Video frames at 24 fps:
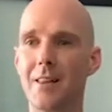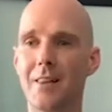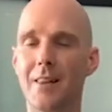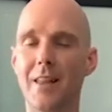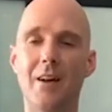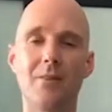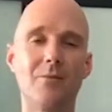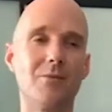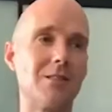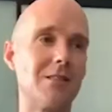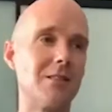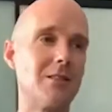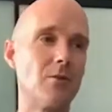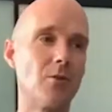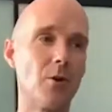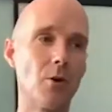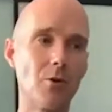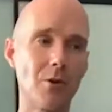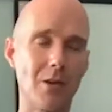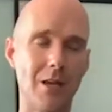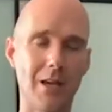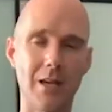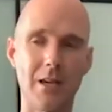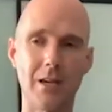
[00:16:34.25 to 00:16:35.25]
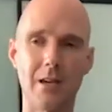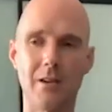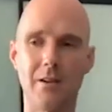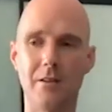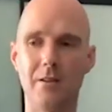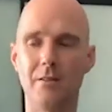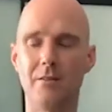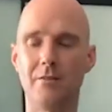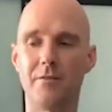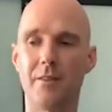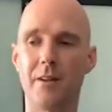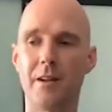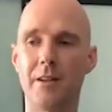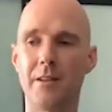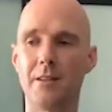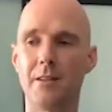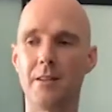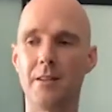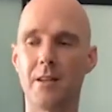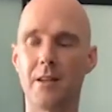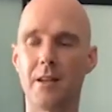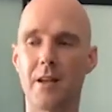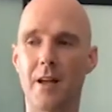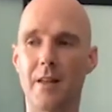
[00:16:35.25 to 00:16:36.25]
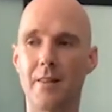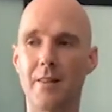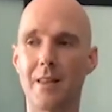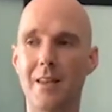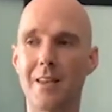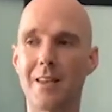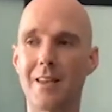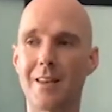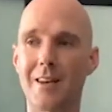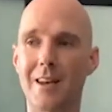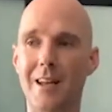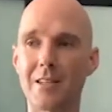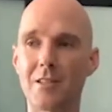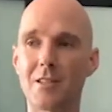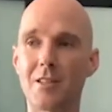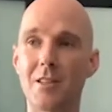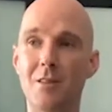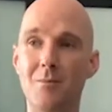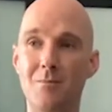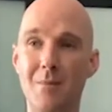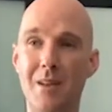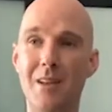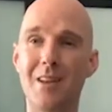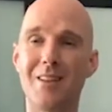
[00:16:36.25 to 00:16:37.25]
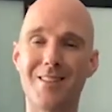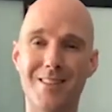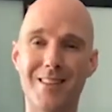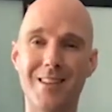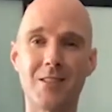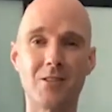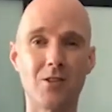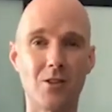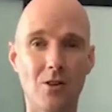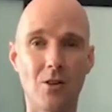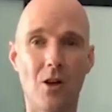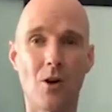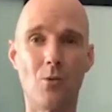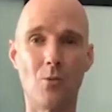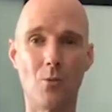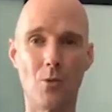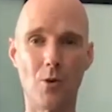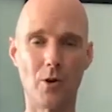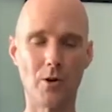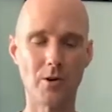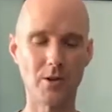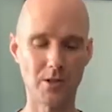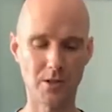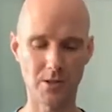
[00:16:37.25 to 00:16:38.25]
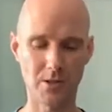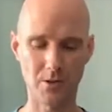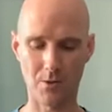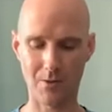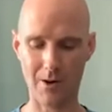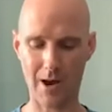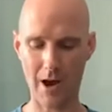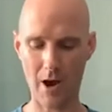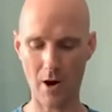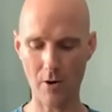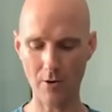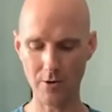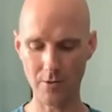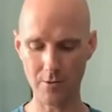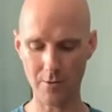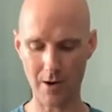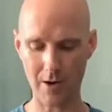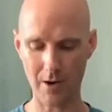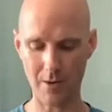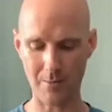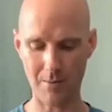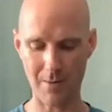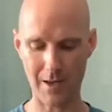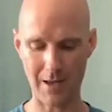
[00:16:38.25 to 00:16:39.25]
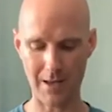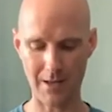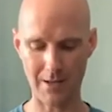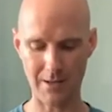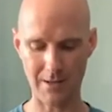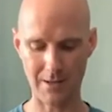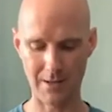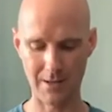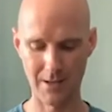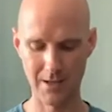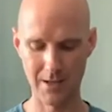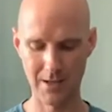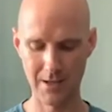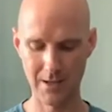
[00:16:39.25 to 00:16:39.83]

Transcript: they have zero give and they can actually make things a lot worse. So I always recommend,